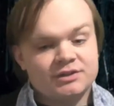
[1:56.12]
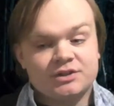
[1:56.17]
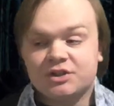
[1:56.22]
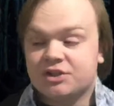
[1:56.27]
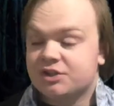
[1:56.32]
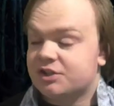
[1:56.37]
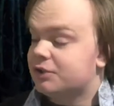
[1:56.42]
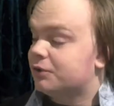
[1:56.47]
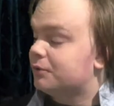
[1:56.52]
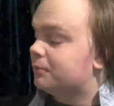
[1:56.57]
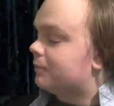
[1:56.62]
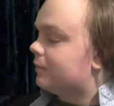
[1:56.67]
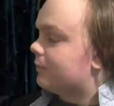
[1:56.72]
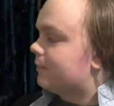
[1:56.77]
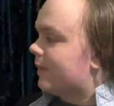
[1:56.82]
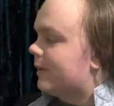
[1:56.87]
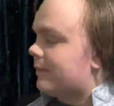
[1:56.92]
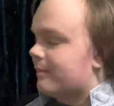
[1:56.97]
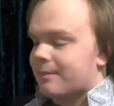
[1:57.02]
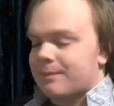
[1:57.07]
Do you
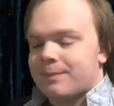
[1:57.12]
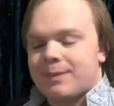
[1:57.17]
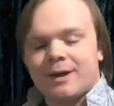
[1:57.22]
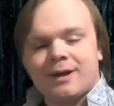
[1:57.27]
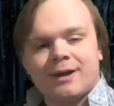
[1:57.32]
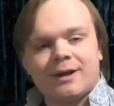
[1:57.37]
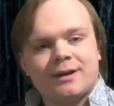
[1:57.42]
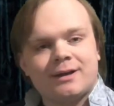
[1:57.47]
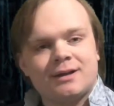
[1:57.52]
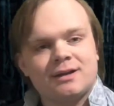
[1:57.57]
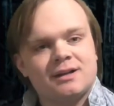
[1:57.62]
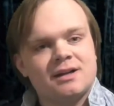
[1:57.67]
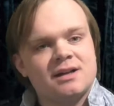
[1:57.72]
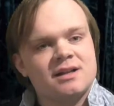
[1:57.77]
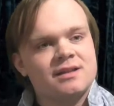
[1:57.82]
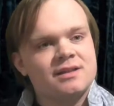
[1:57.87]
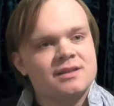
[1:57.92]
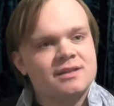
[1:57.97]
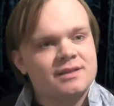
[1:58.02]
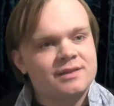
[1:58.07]
remember
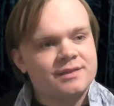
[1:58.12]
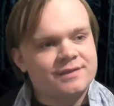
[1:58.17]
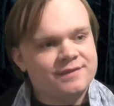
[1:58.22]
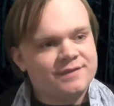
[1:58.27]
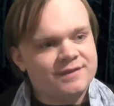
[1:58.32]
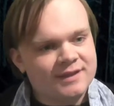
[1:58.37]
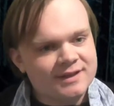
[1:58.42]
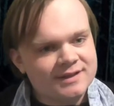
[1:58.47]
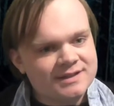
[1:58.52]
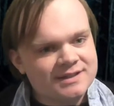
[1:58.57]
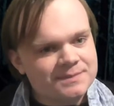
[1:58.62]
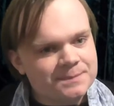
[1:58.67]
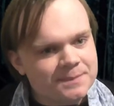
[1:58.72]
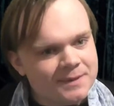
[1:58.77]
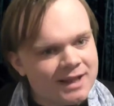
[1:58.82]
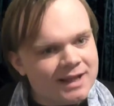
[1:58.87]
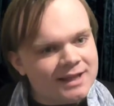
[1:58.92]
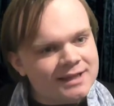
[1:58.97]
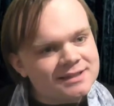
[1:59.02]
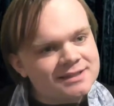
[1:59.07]
this
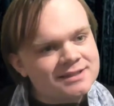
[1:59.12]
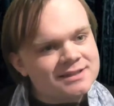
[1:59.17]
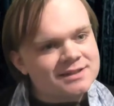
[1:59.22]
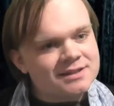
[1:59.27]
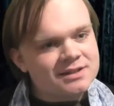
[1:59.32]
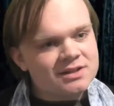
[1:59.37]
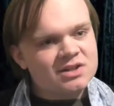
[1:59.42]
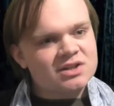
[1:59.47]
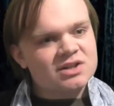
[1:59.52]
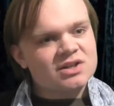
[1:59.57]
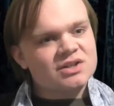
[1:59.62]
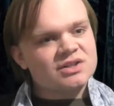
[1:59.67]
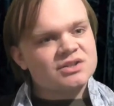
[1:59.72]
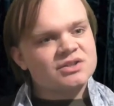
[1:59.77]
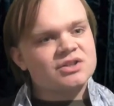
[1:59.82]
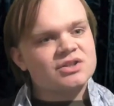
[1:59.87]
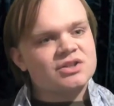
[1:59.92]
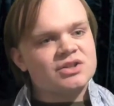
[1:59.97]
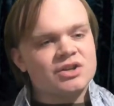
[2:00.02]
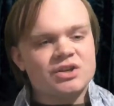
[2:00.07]
place?
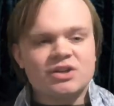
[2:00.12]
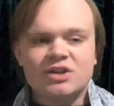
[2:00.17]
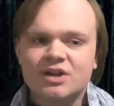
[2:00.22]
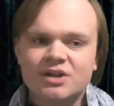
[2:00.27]
Do